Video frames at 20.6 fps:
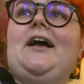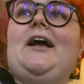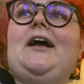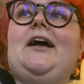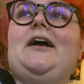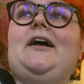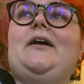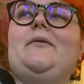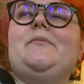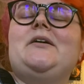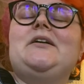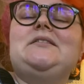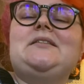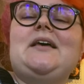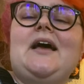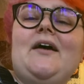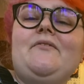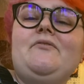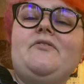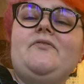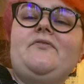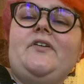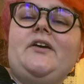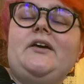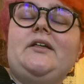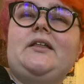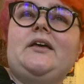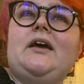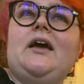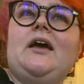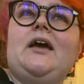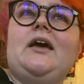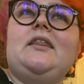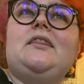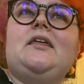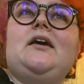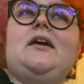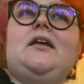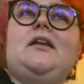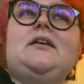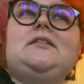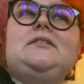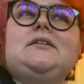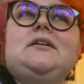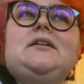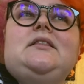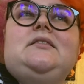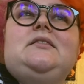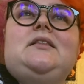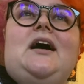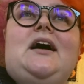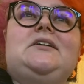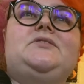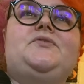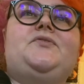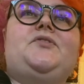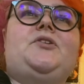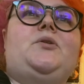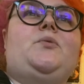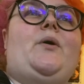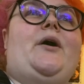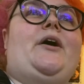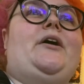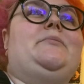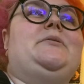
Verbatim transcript: because um, I have a feeling that it's going to last for a while,